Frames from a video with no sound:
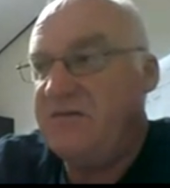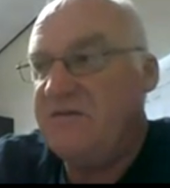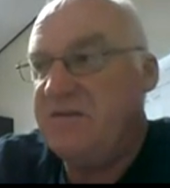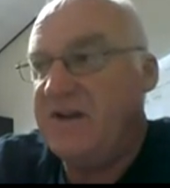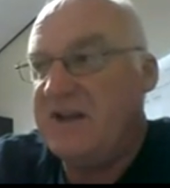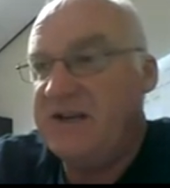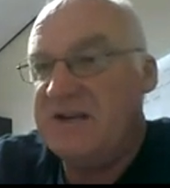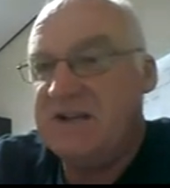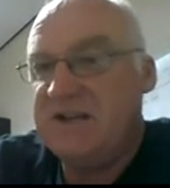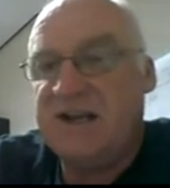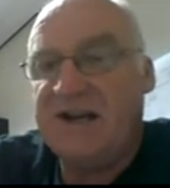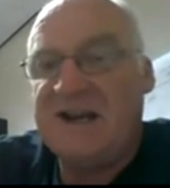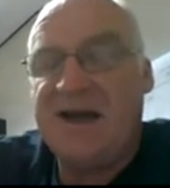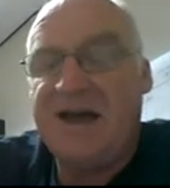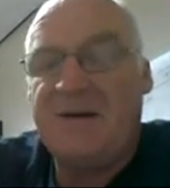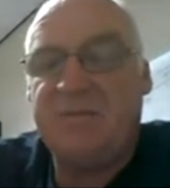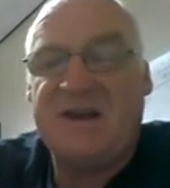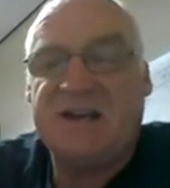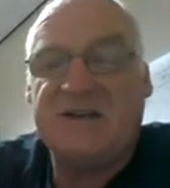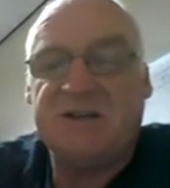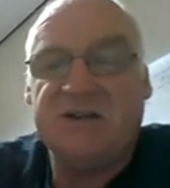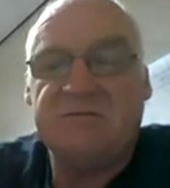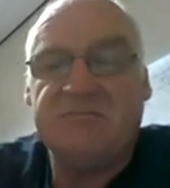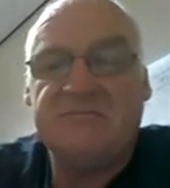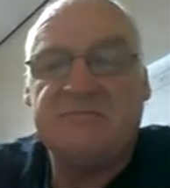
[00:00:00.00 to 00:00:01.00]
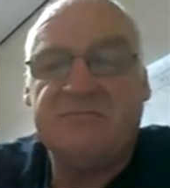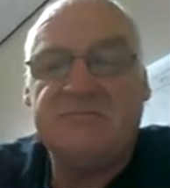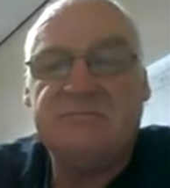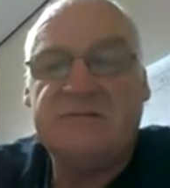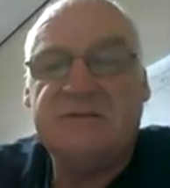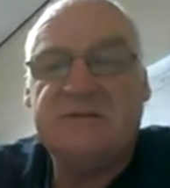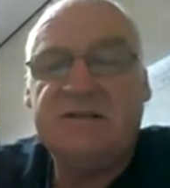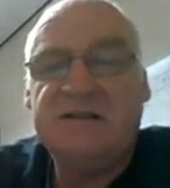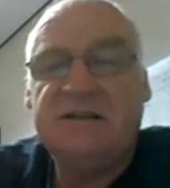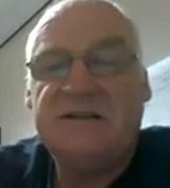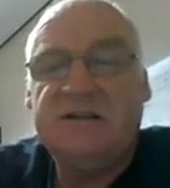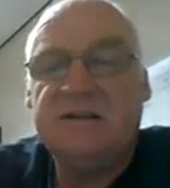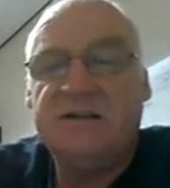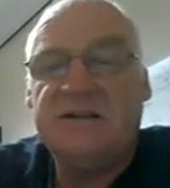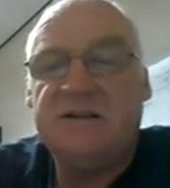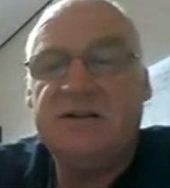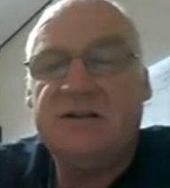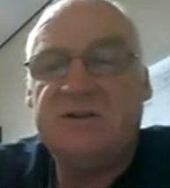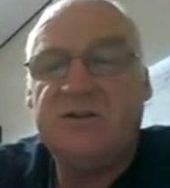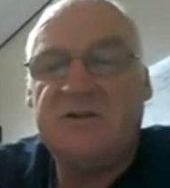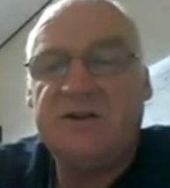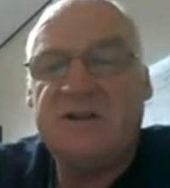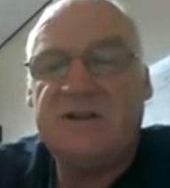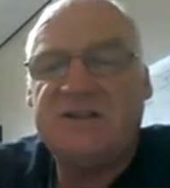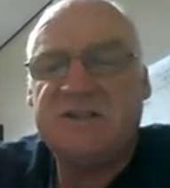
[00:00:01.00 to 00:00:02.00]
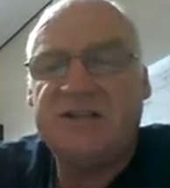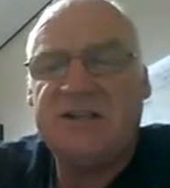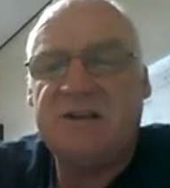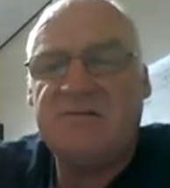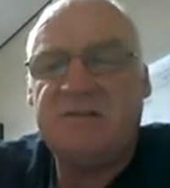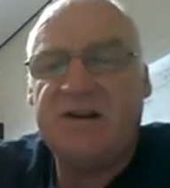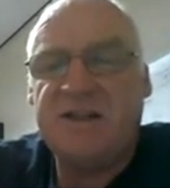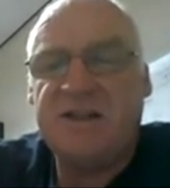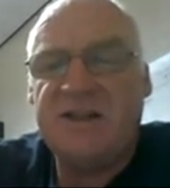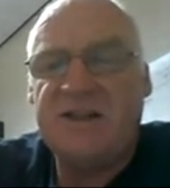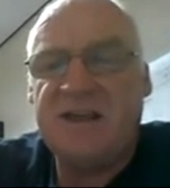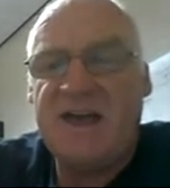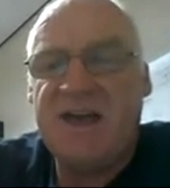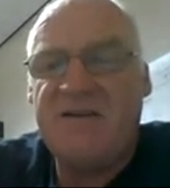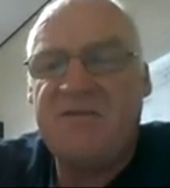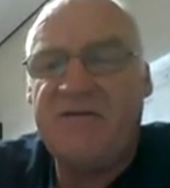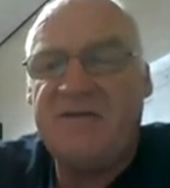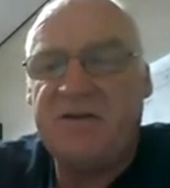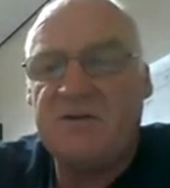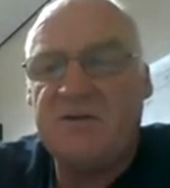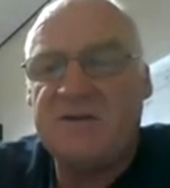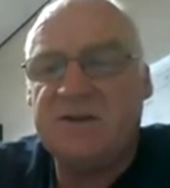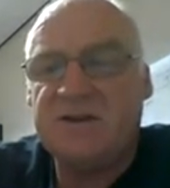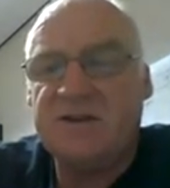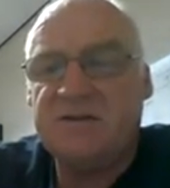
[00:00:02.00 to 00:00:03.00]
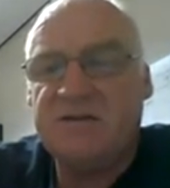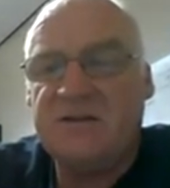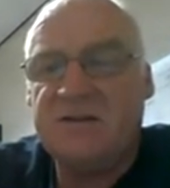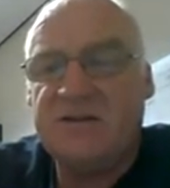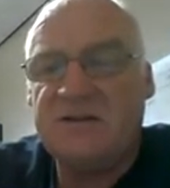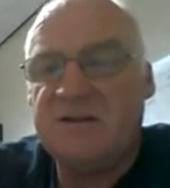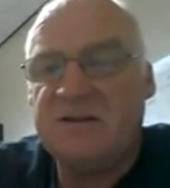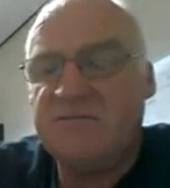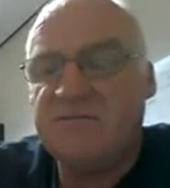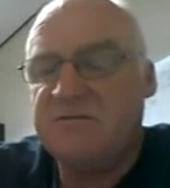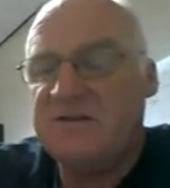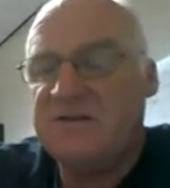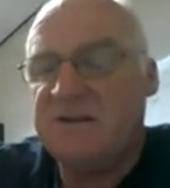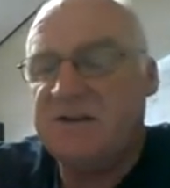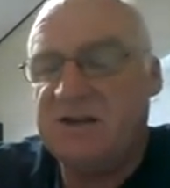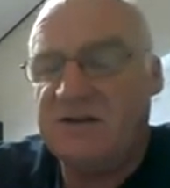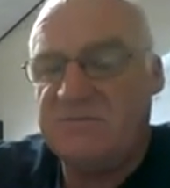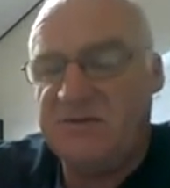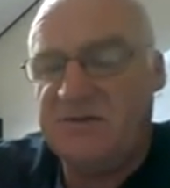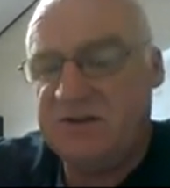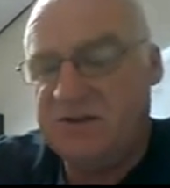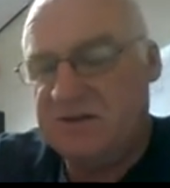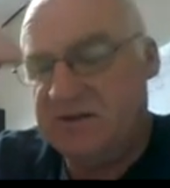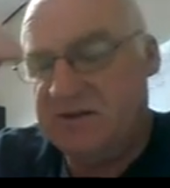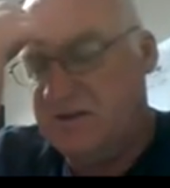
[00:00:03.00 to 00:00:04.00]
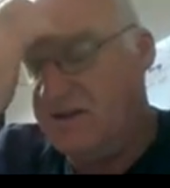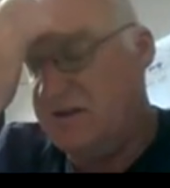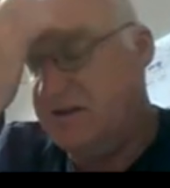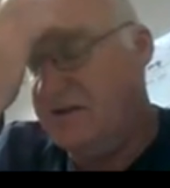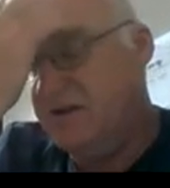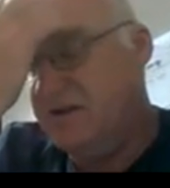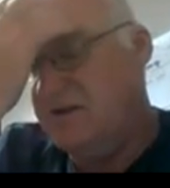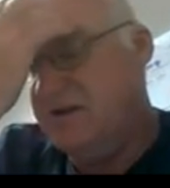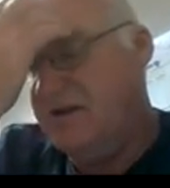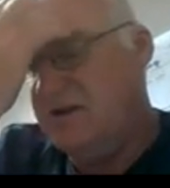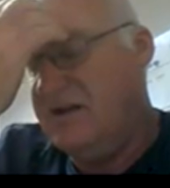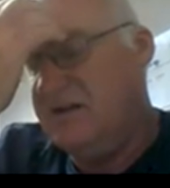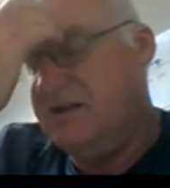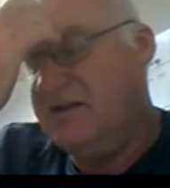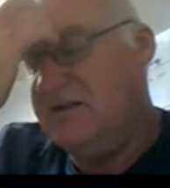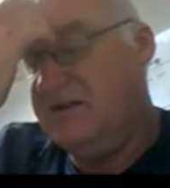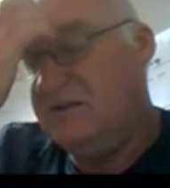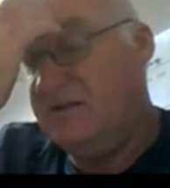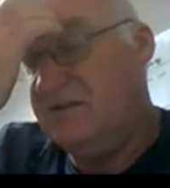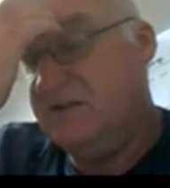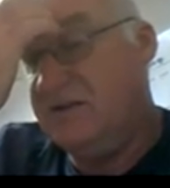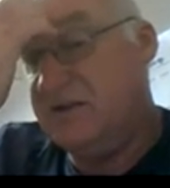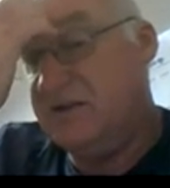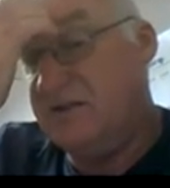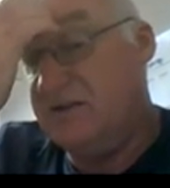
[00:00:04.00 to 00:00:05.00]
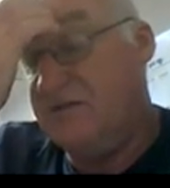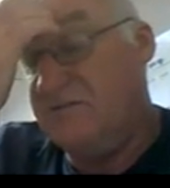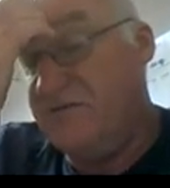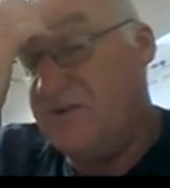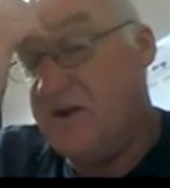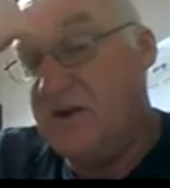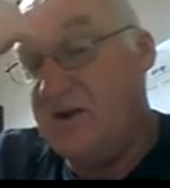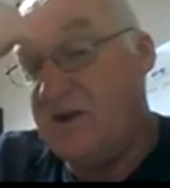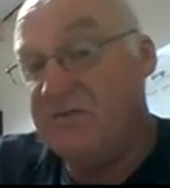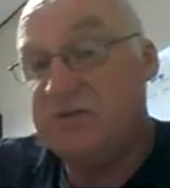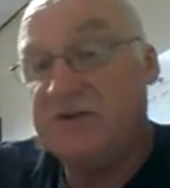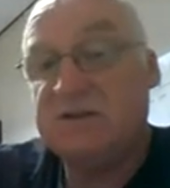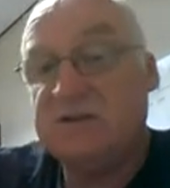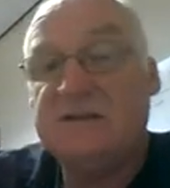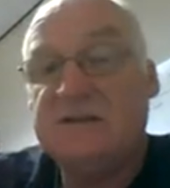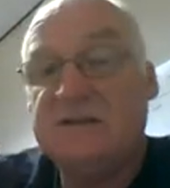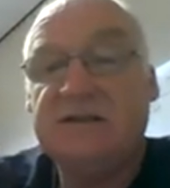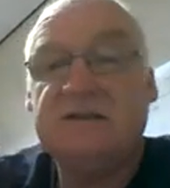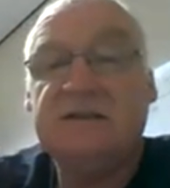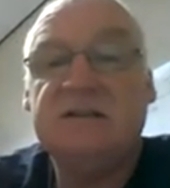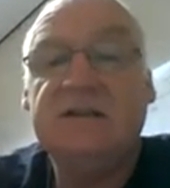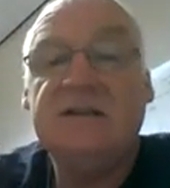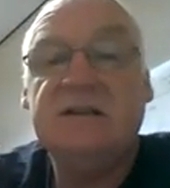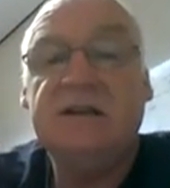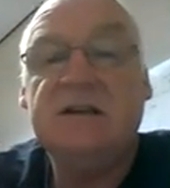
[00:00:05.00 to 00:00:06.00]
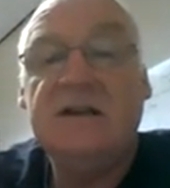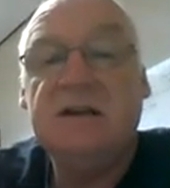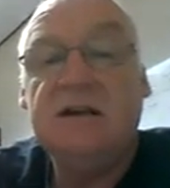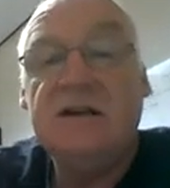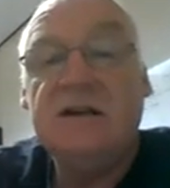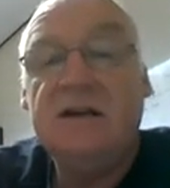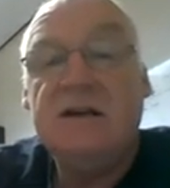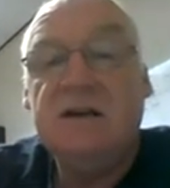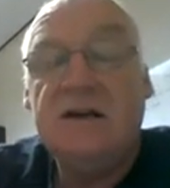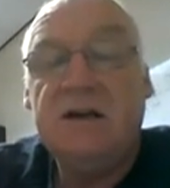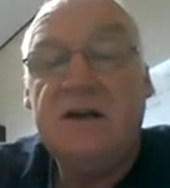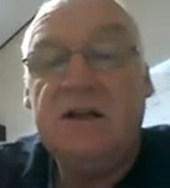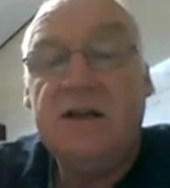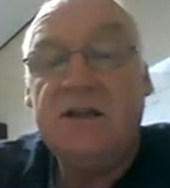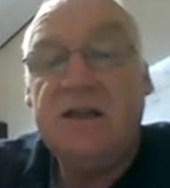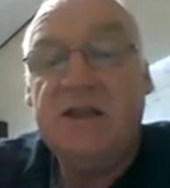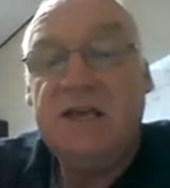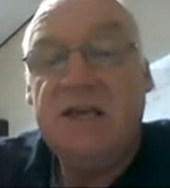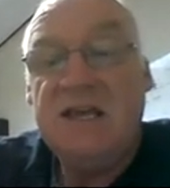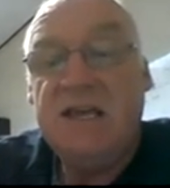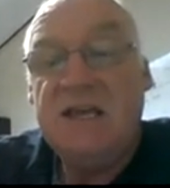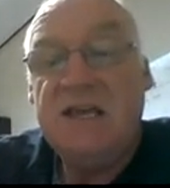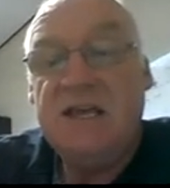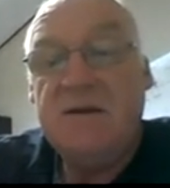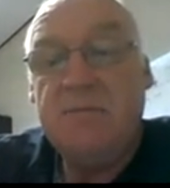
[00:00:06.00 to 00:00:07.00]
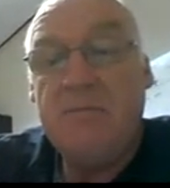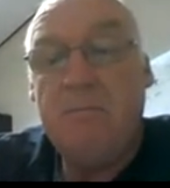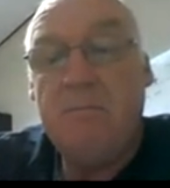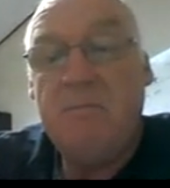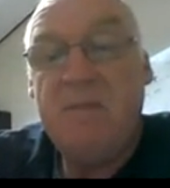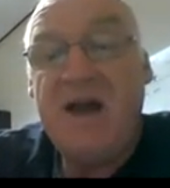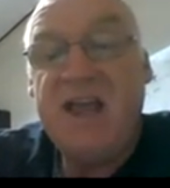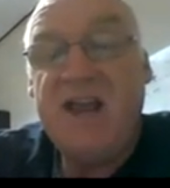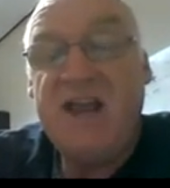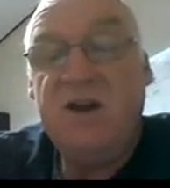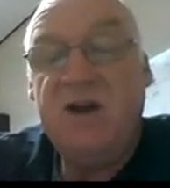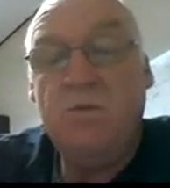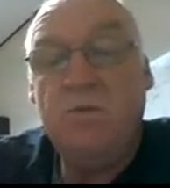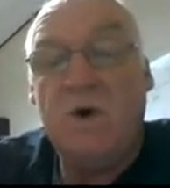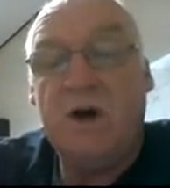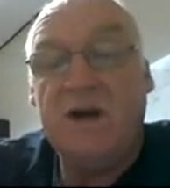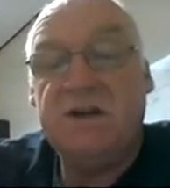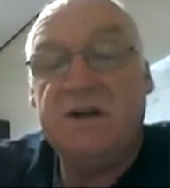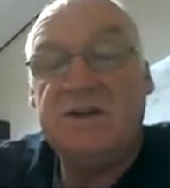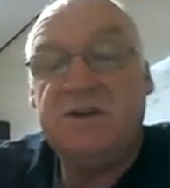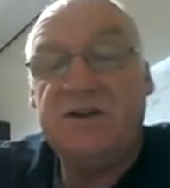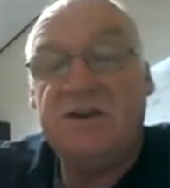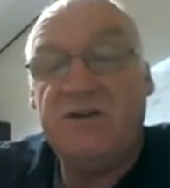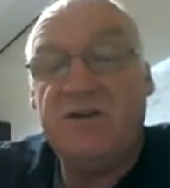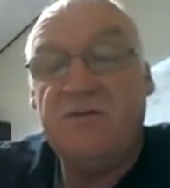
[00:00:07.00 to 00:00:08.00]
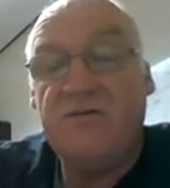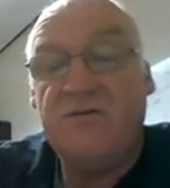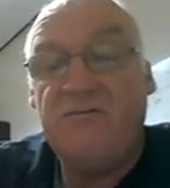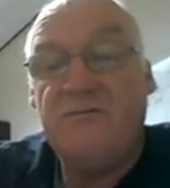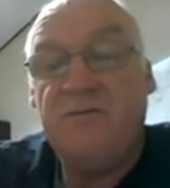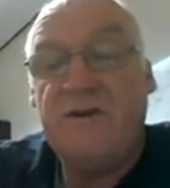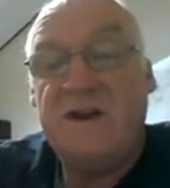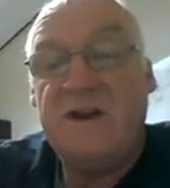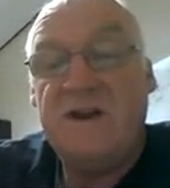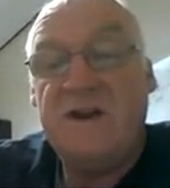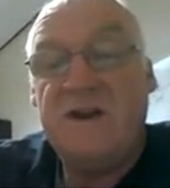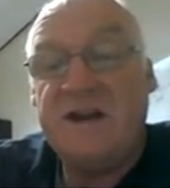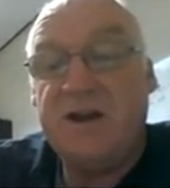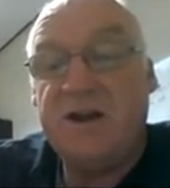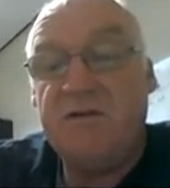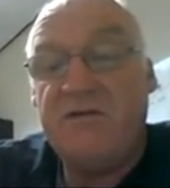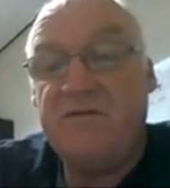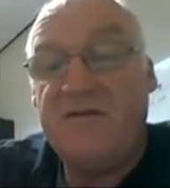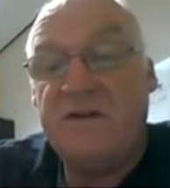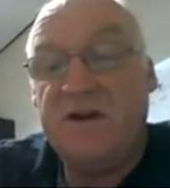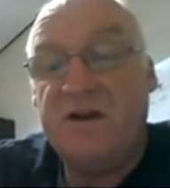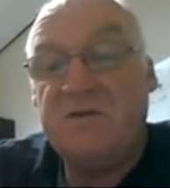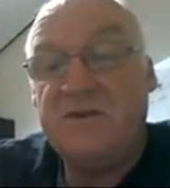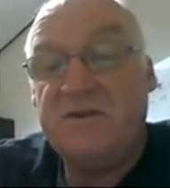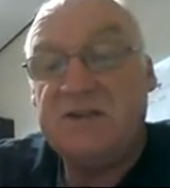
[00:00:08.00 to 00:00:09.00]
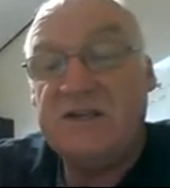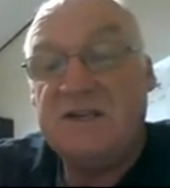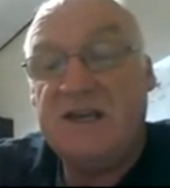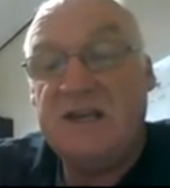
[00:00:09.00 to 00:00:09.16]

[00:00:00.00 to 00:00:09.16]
feet at Abingdon. Not necessarily at the airfield, I don't think, but just of note. The main one to really note, folks,